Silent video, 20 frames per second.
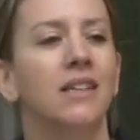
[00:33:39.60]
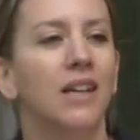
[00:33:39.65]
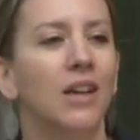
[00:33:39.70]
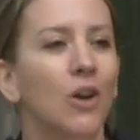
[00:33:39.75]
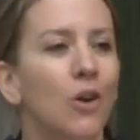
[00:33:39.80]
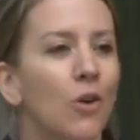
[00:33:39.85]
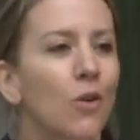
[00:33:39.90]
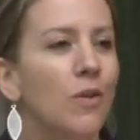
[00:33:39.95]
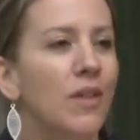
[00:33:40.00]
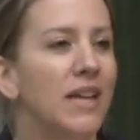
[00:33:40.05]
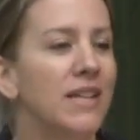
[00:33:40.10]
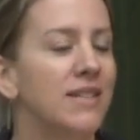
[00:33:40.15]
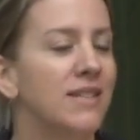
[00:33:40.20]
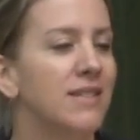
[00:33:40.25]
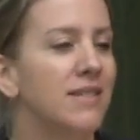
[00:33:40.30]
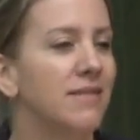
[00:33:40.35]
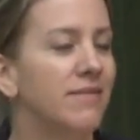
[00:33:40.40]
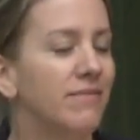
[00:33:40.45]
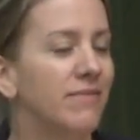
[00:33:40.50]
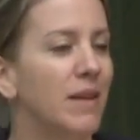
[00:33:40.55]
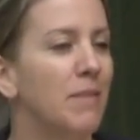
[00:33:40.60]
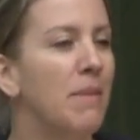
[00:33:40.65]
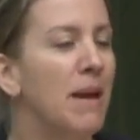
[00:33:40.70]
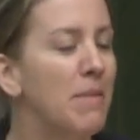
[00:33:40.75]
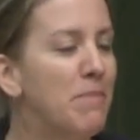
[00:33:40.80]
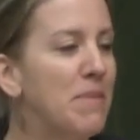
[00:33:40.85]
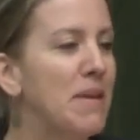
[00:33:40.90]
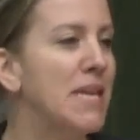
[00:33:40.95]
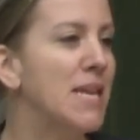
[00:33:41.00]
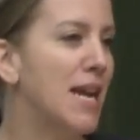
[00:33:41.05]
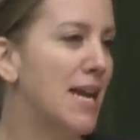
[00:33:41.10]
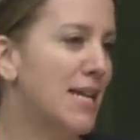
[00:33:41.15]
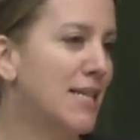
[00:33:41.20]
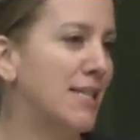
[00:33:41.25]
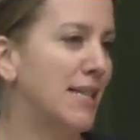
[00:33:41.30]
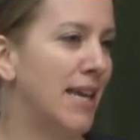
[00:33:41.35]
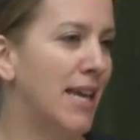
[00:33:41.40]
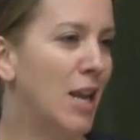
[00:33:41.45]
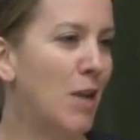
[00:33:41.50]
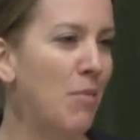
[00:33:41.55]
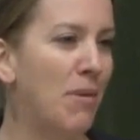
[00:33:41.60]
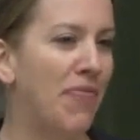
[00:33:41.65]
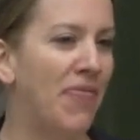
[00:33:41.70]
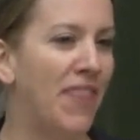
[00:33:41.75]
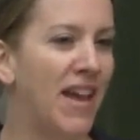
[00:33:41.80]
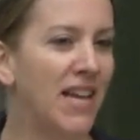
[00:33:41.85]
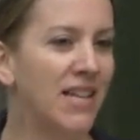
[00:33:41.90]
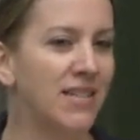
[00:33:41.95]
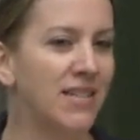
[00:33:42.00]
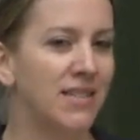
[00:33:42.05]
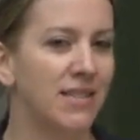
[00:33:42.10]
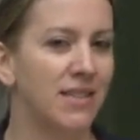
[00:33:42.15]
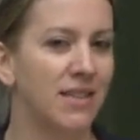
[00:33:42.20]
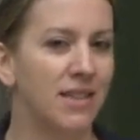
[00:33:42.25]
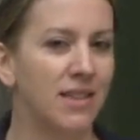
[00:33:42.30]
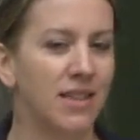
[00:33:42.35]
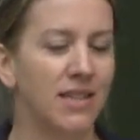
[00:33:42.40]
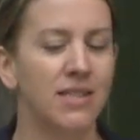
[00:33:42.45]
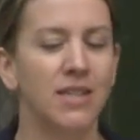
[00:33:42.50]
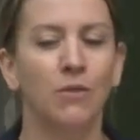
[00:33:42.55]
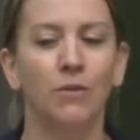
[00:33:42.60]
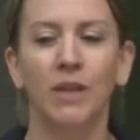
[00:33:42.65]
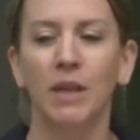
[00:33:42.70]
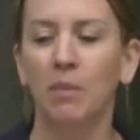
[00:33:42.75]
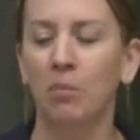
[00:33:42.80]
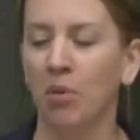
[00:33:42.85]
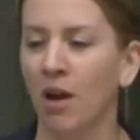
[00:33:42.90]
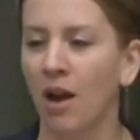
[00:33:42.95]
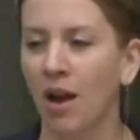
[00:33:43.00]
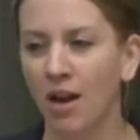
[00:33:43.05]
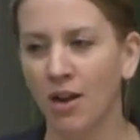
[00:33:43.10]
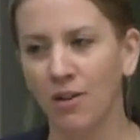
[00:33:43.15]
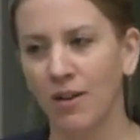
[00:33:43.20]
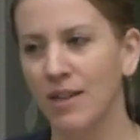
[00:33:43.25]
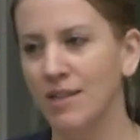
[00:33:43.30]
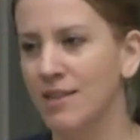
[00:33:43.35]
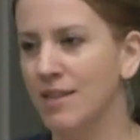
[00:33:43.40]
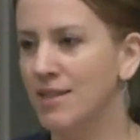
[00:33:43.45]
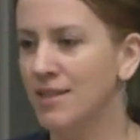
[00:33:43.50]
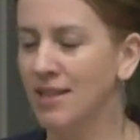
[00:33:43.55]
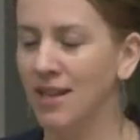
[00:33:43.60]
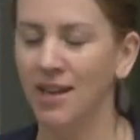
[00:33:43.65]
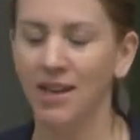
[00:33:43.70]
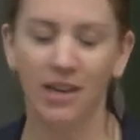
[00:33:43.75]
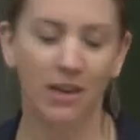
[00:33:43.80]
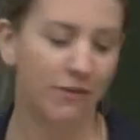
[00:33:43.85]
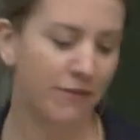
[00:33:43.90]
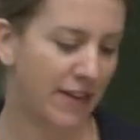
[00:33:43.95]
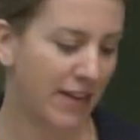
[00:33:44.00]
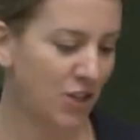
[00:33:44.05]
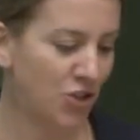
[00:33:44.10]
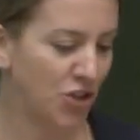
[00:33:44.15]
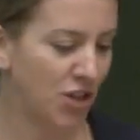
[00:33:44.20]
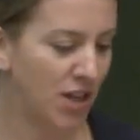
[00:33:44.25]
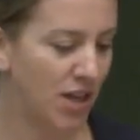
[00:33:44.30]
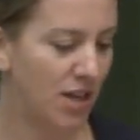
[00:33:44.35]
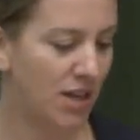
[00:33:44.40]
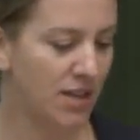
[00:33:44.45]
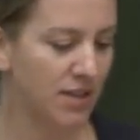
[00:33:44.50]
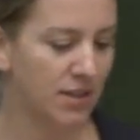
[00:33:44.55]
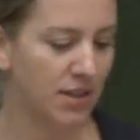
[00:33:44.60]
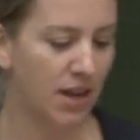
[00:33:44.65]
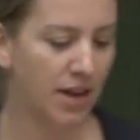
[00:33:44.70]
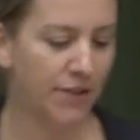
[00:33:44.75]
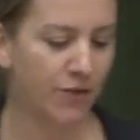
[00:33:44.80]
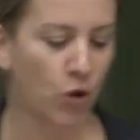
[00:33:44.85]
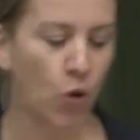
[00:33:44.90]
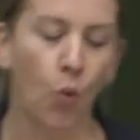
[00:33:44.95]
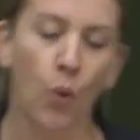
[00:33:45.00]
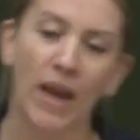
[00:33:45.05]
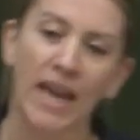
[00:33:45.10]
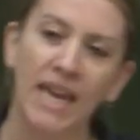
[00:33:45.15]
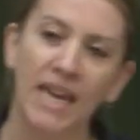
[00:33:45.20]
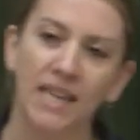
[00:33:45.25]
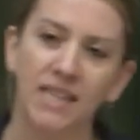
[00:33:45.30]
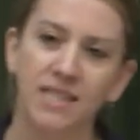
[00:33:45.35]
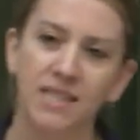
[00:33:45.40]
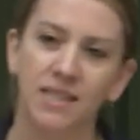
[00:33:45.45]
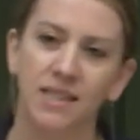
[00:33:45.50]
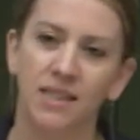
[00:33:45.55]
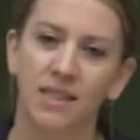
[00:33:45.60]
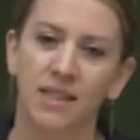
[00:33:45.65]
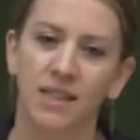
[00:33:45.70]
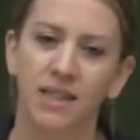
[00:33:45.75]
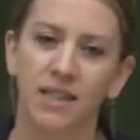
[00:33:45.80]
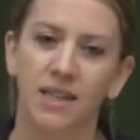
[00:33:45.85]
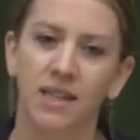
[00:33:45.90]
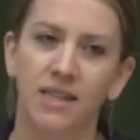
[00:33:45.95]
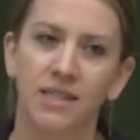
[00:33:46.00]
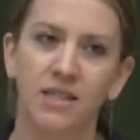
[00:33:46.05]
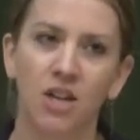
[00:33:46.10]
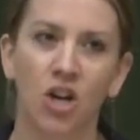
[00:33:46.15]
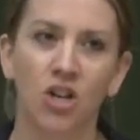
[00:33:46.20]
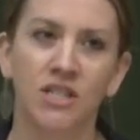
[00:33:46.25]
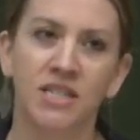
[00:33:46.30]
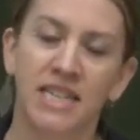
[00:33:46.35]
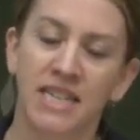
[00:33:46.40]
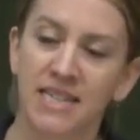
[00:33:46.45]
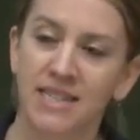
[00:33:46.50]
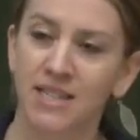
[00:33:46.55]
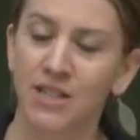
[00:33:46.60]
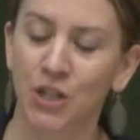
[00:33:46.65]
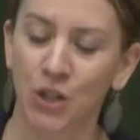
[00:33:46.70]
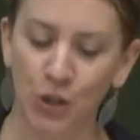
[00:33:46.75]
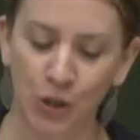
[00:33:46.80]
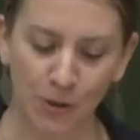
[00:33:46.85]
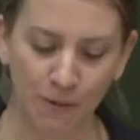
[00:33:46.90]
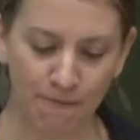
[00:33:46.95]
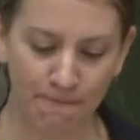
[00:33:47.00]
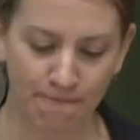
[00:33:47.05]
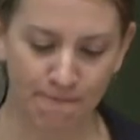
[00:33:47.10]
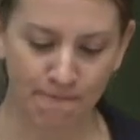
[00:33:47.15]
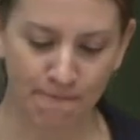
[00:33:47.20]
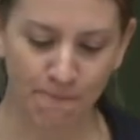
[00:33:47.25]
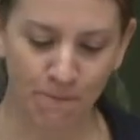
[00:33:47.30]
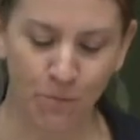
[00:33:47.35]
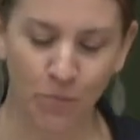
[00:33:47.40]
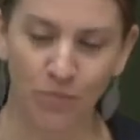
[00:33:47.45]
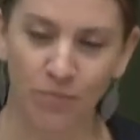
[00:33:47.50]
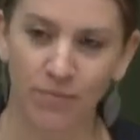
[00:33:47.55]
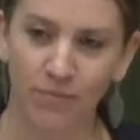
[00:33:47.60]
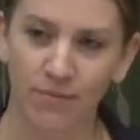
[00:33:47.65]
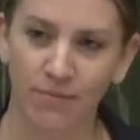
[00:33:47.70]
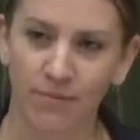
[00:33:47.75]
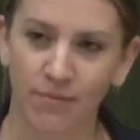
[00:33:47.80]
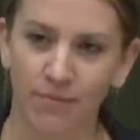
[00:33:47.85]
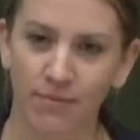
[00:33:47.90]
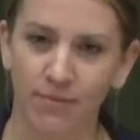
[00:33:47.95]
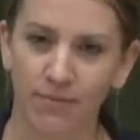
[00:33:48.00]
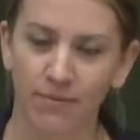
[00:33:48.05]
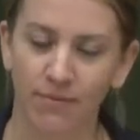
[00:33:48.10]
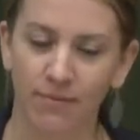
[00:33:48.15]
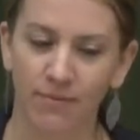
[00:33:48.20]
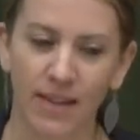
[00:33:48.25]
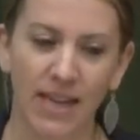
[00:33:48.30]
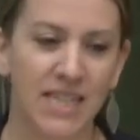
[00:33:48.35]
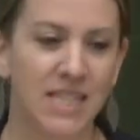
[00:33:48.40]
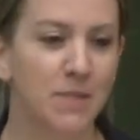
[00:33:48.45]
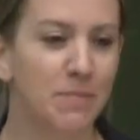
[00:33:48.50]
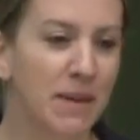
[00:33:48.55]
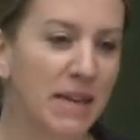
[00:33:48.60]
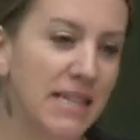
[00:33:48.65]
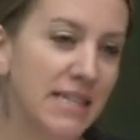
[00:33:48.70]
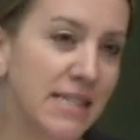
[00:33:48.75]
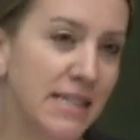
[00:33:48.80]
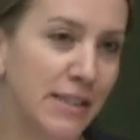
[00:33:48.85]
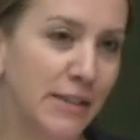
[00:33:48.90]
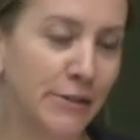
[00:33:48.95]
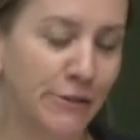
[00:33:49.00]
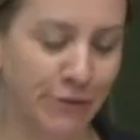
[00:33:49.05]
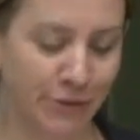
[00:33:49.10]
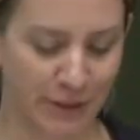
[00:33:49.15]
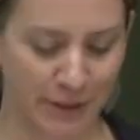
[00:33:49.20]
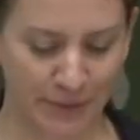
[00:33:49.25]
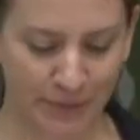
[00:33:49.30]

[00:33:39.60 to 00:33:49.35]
oh, that's that might be nice, Anna, but that's, that's not really progress. That's not innovation. It's kind of quaint. It's artisanal, expensive.